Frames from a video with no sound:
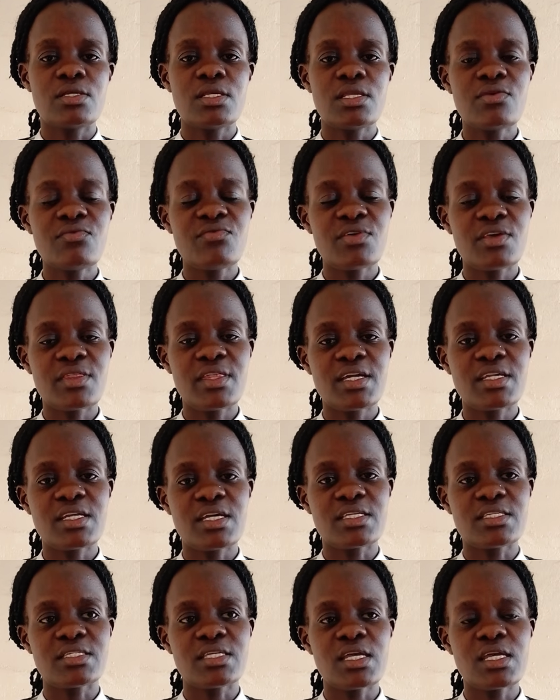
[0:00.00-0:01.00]
Leaving that
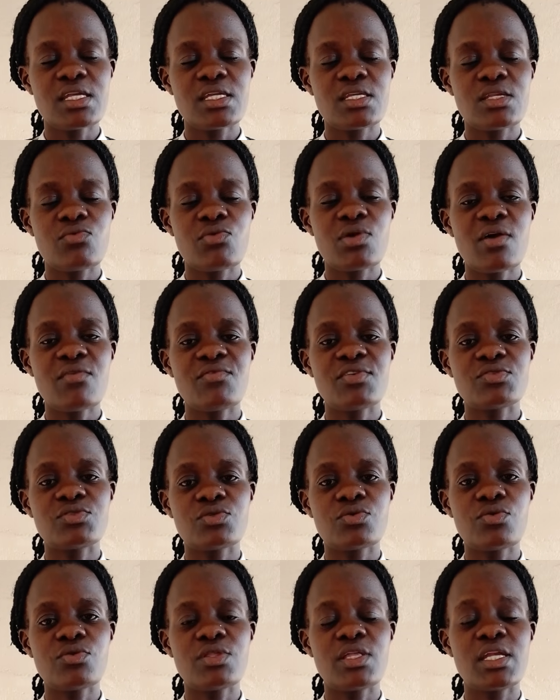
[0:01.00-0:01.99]
aside, we have what
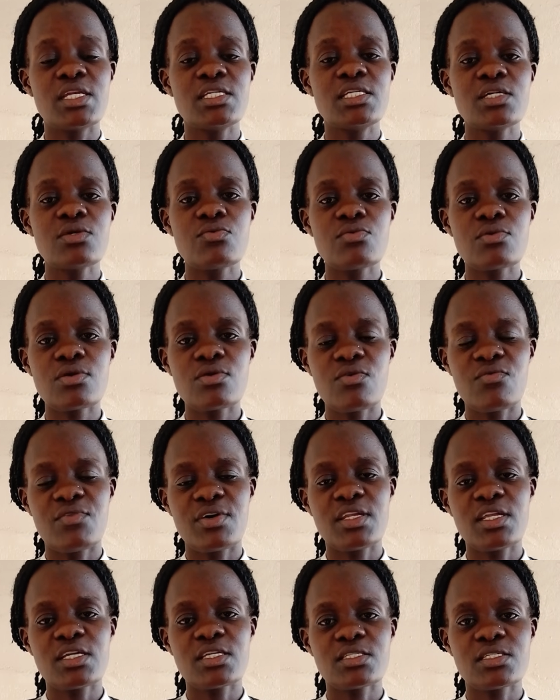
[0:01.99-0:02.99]
we call the degree of
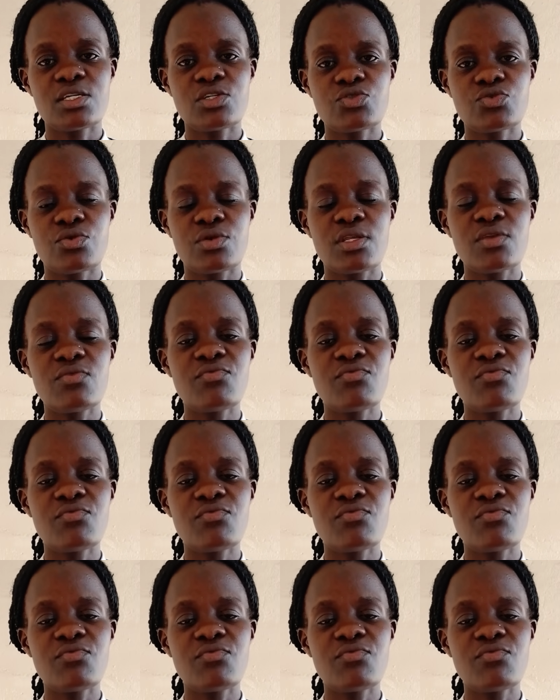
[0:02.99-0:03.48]
annexation,